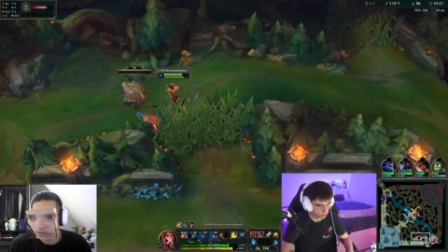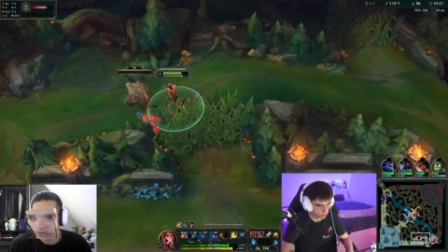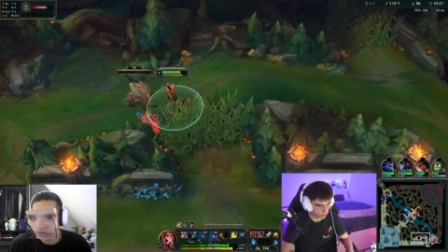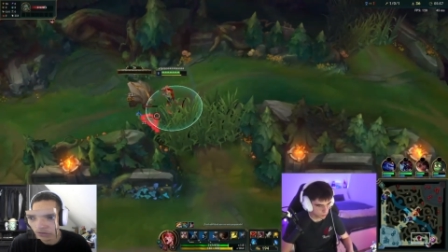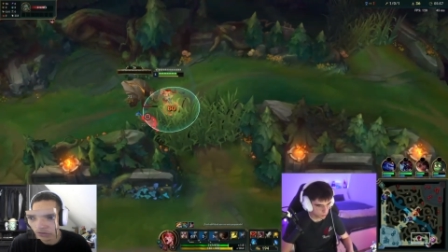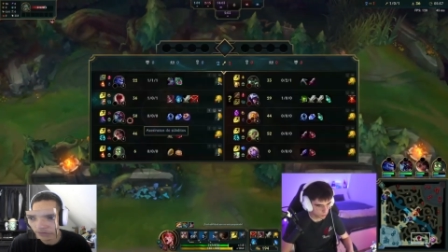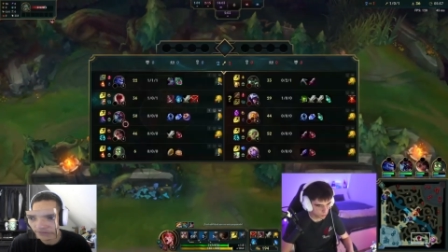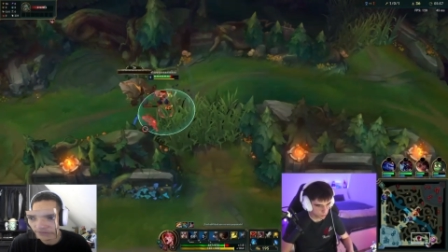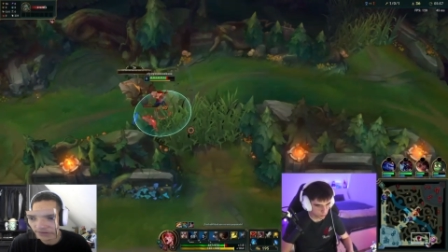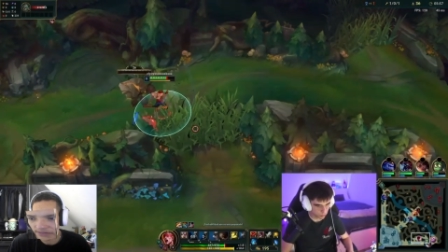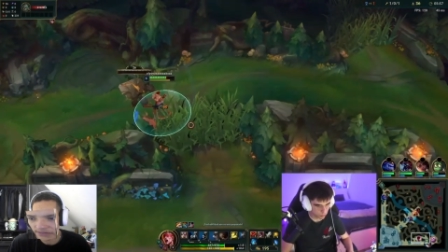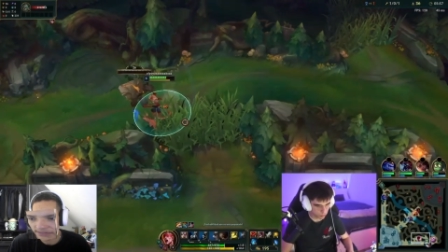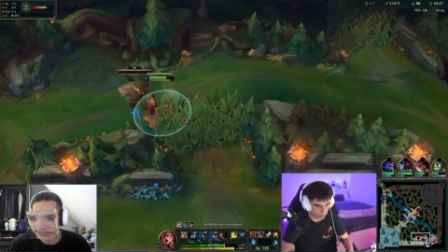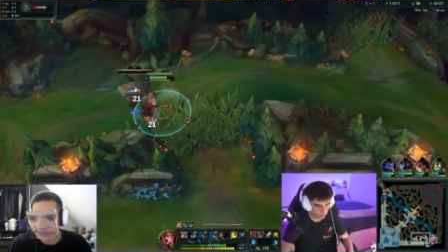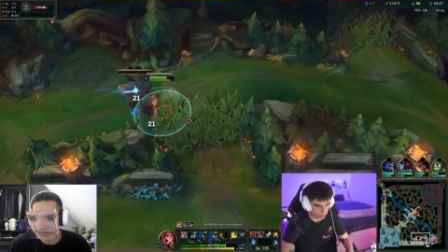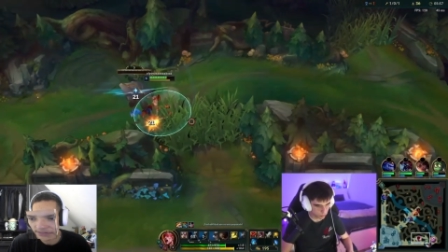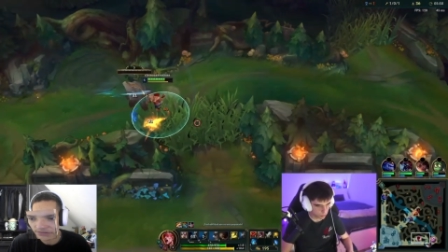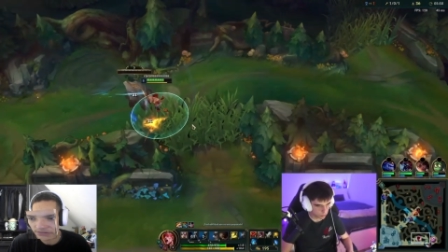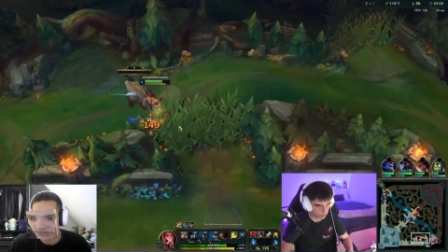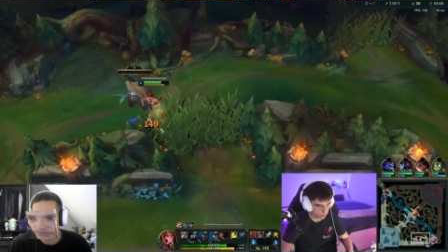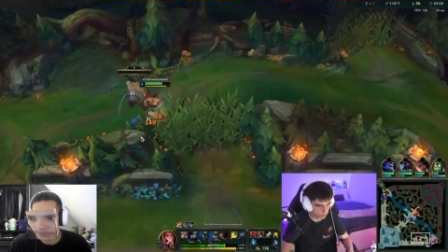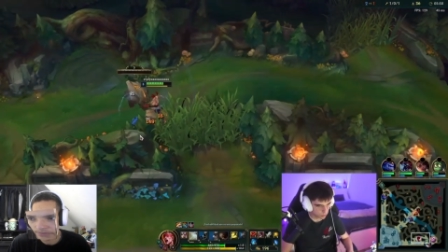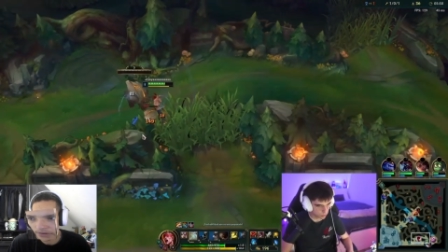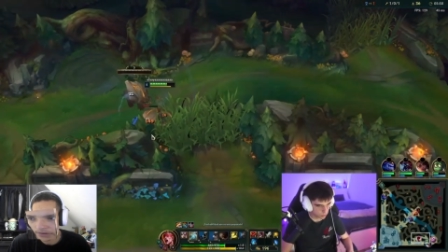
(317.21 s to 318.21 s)
or if he
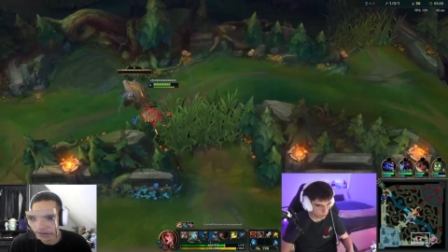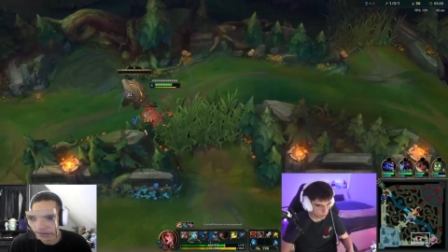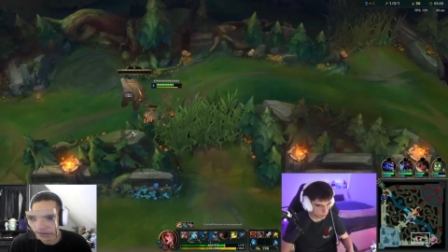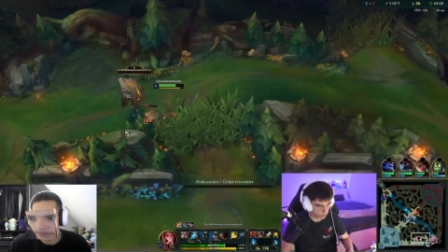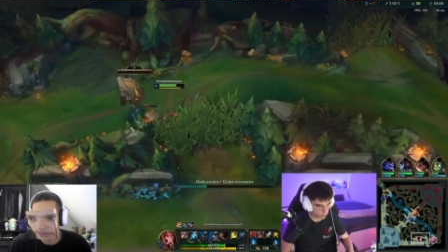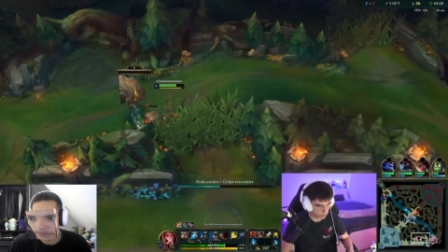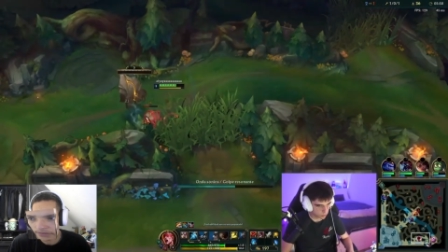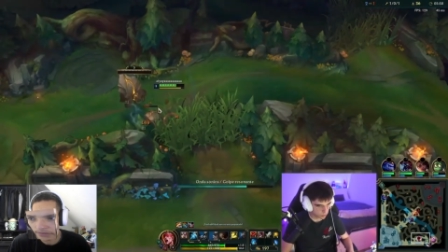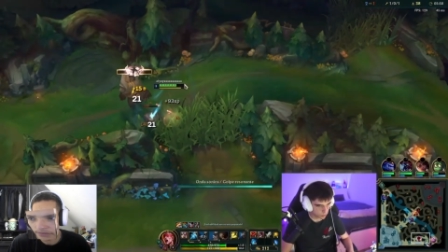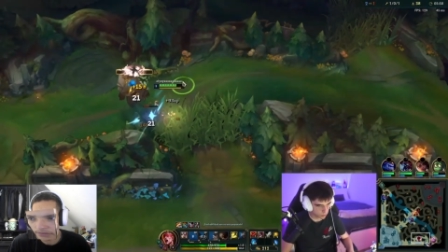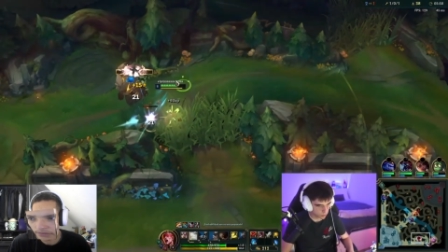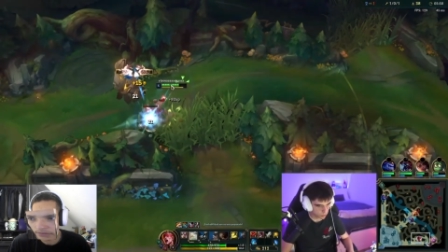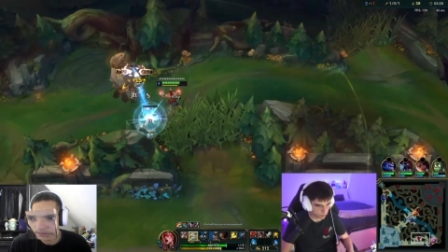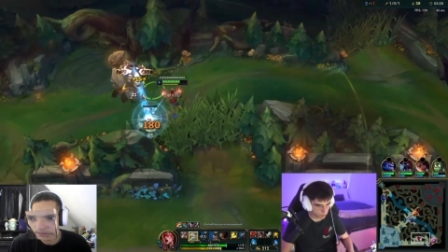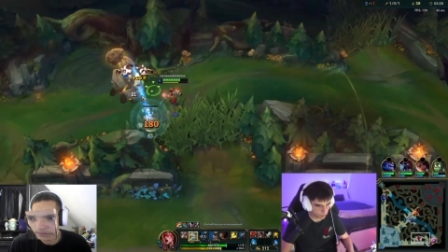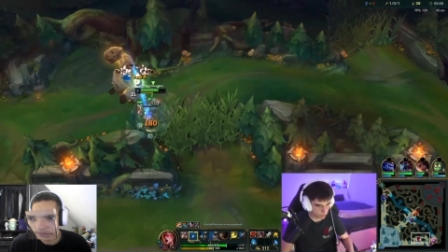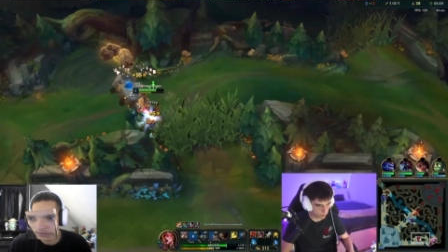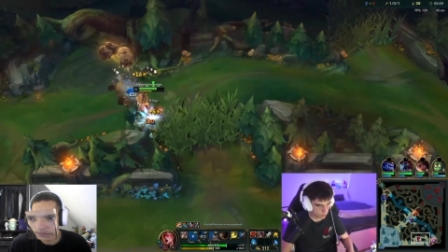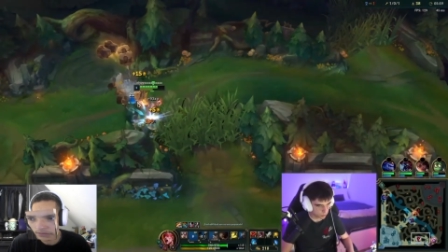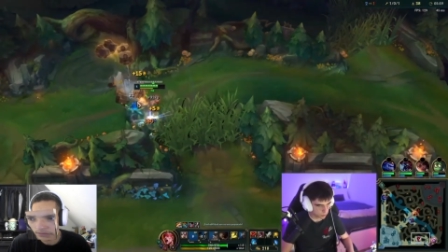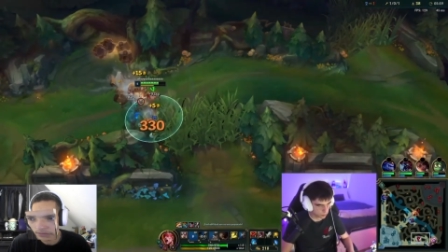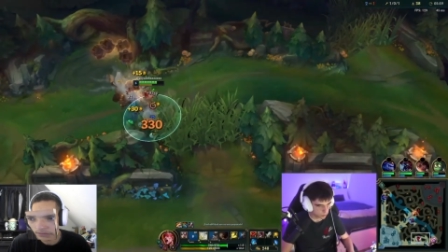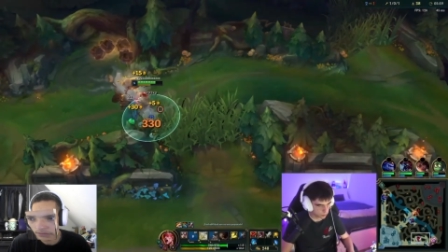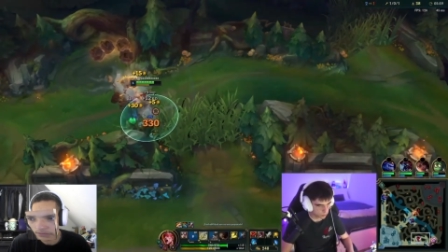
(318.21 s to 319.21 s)
continues to path.
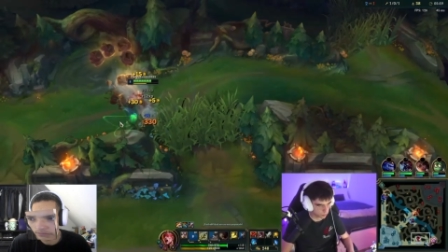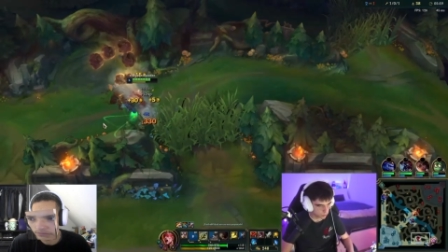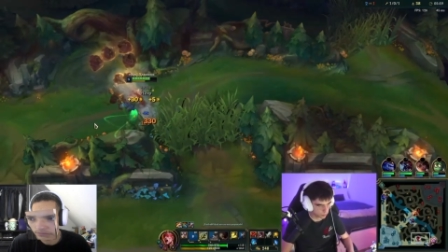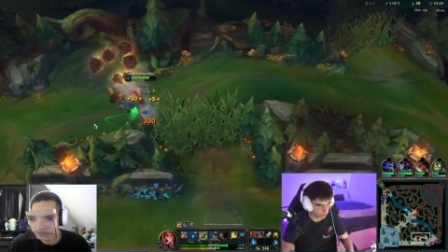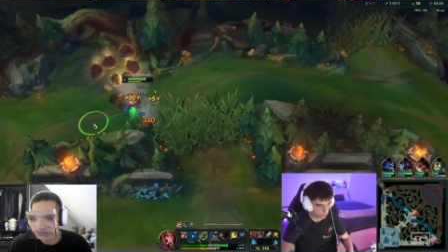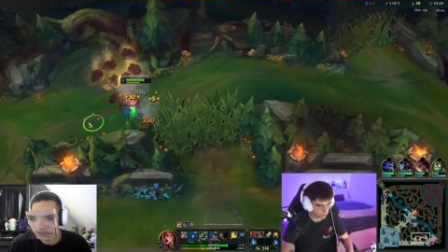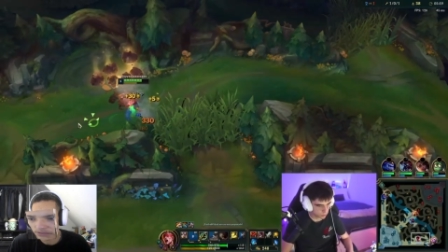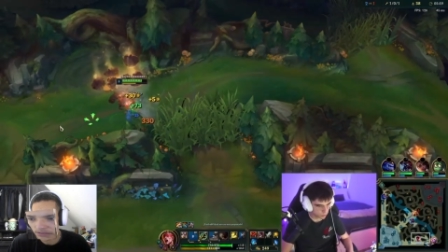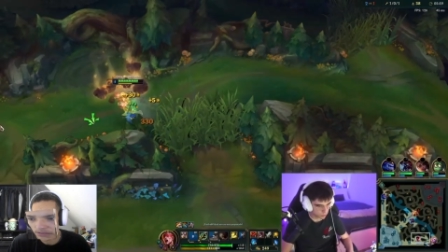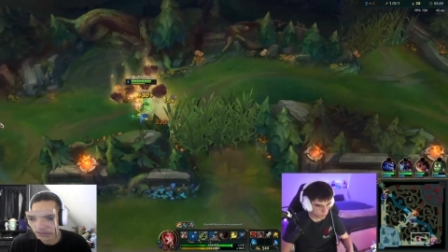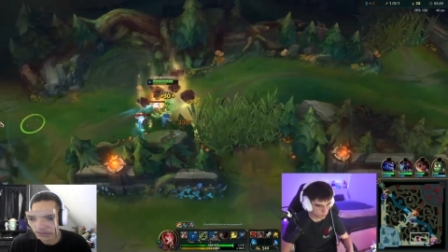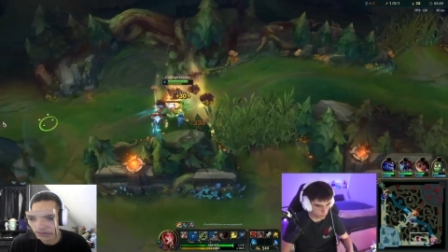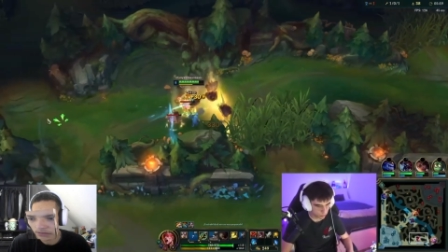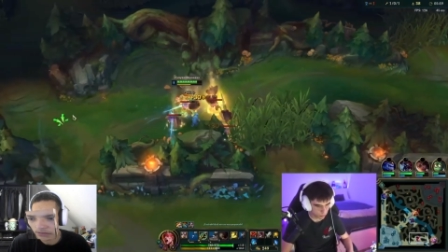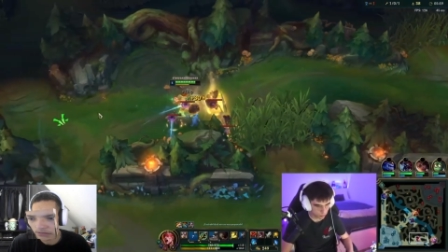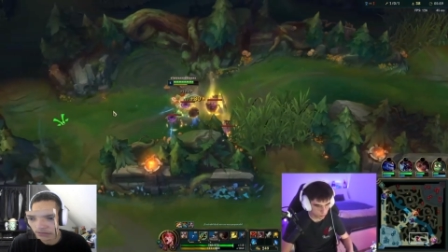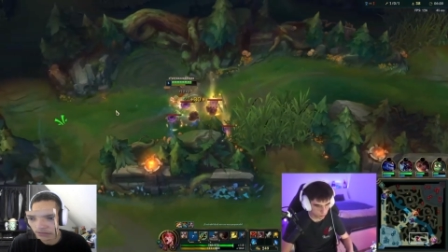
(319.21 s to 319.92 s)
We'll see.